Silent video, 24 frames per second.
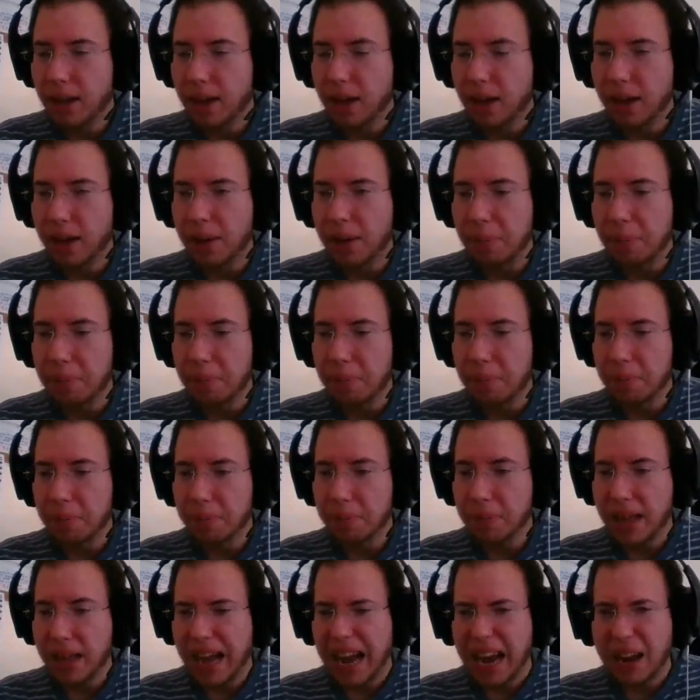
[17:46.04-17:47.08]

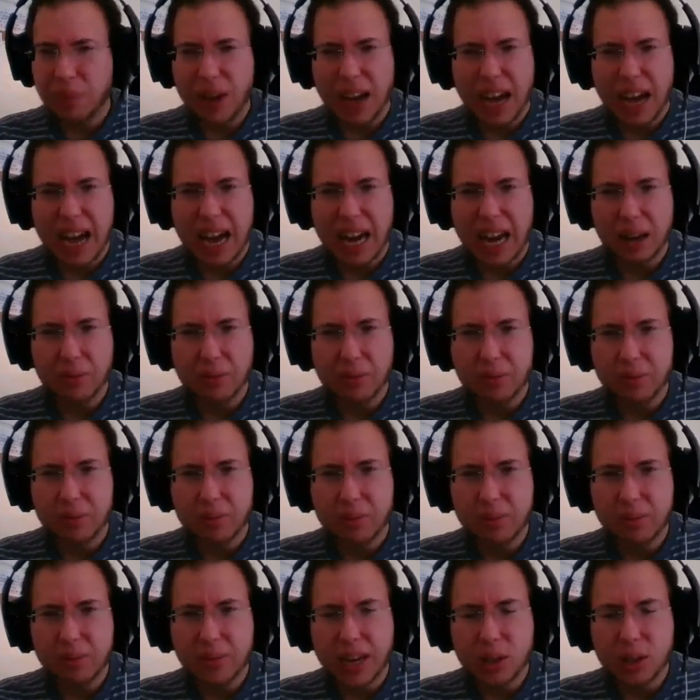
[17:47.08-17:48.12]
I've
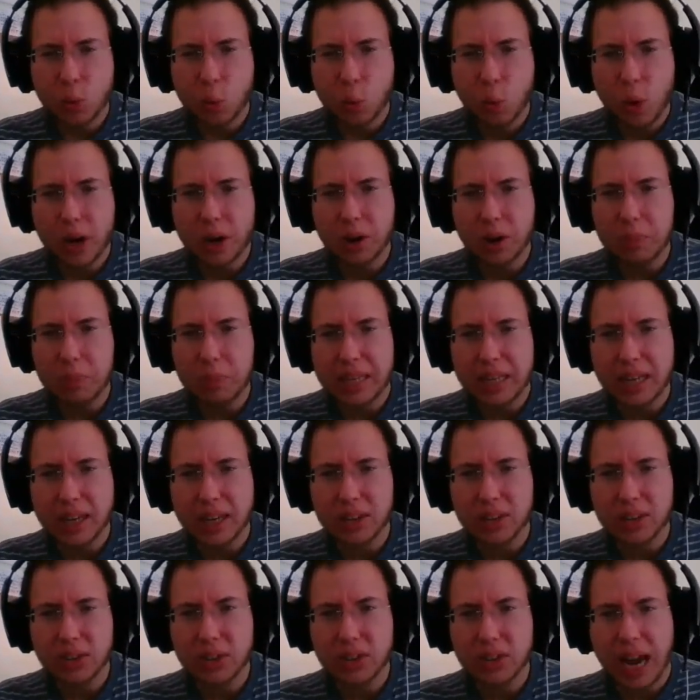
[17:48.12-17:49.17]
it's weird
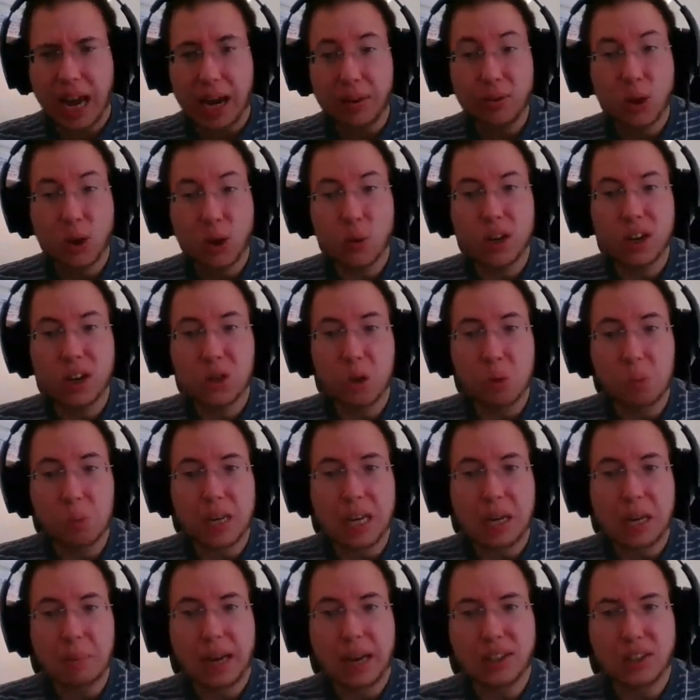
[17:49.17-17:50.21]
because I have no issue
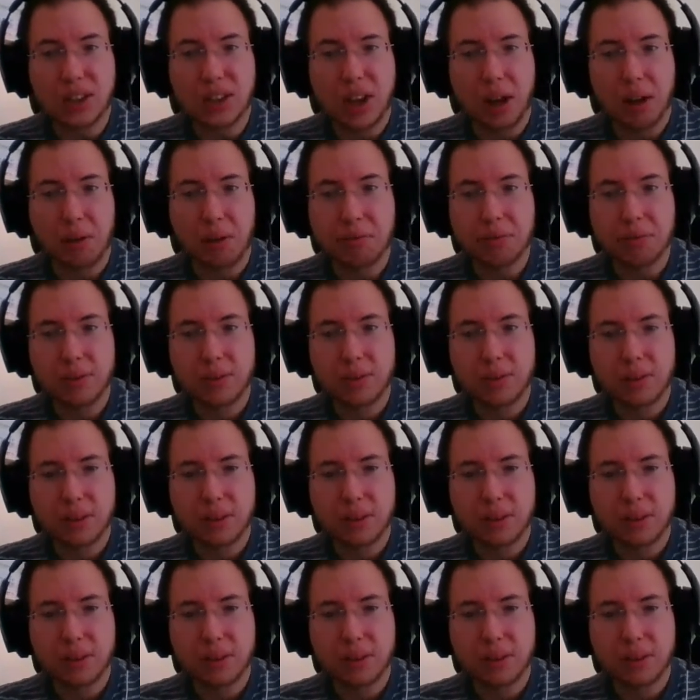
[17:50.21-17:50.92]
being myself